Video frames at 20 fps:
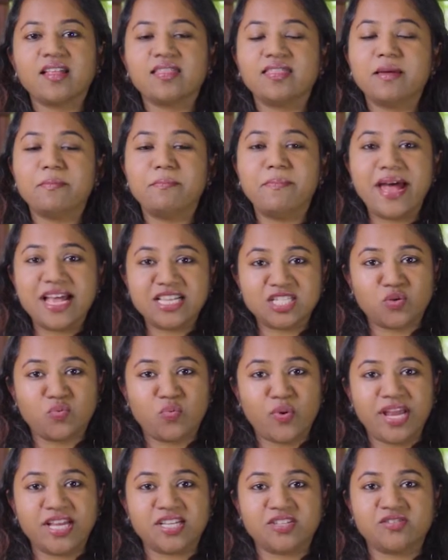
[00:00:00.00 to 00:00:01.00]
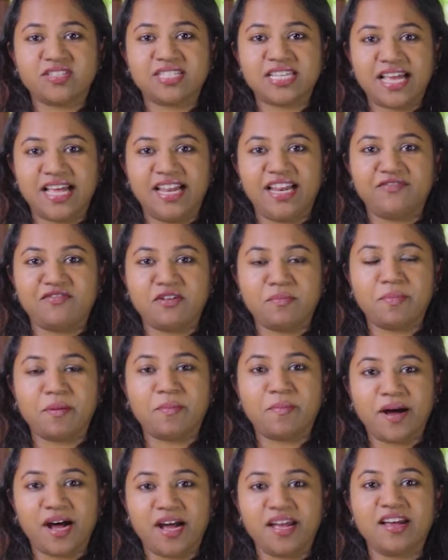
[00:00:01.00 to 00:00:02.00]
The best way to tell if a
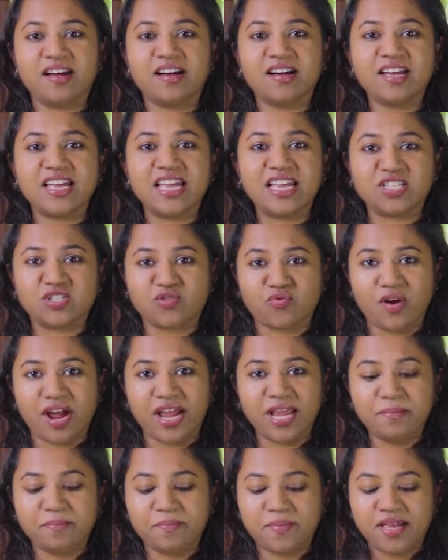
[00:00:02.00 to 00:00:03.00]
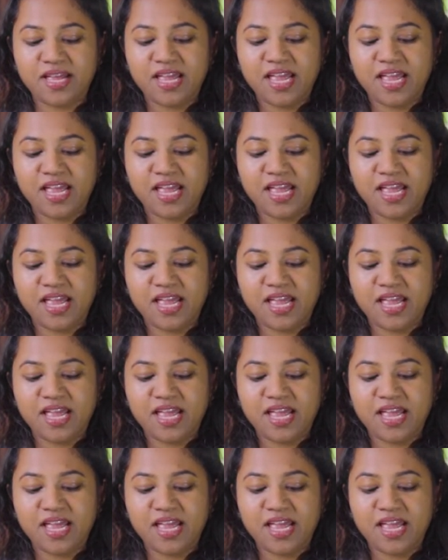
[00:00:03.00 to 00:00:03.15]
papaya is ripe